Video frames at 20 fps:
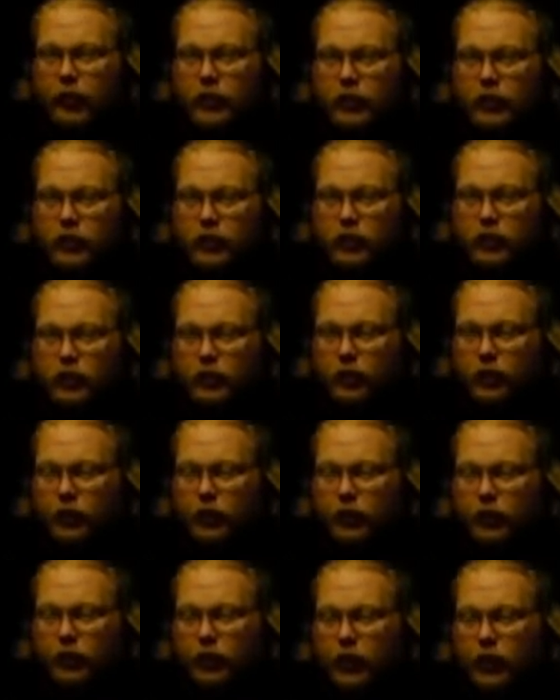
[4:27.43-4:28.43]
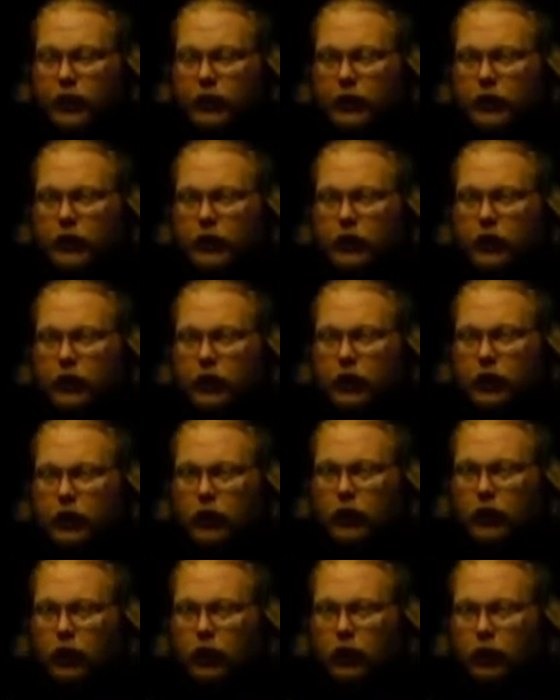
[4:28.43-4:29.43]
is to work directly
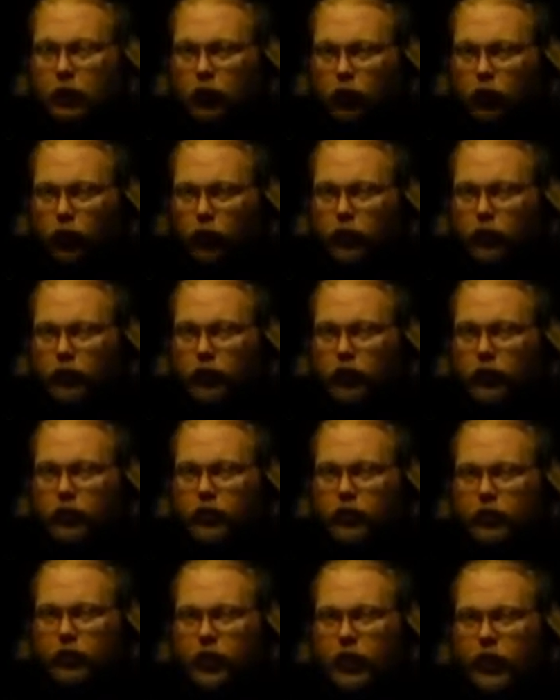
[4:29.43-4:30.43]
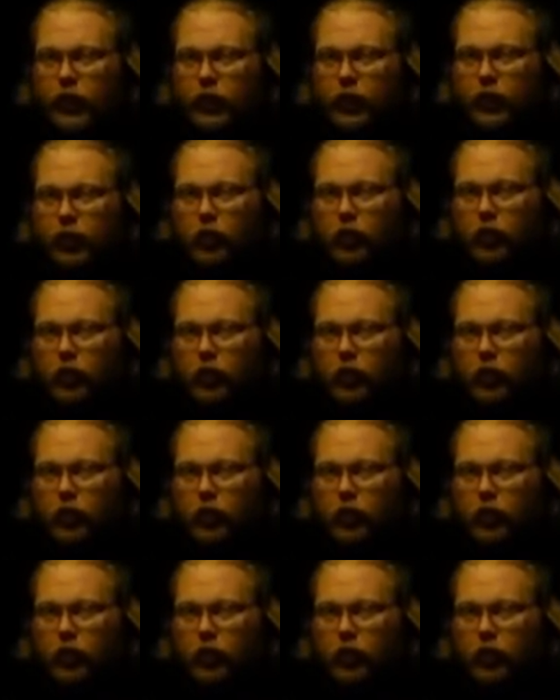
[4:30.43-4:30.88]
with the other side,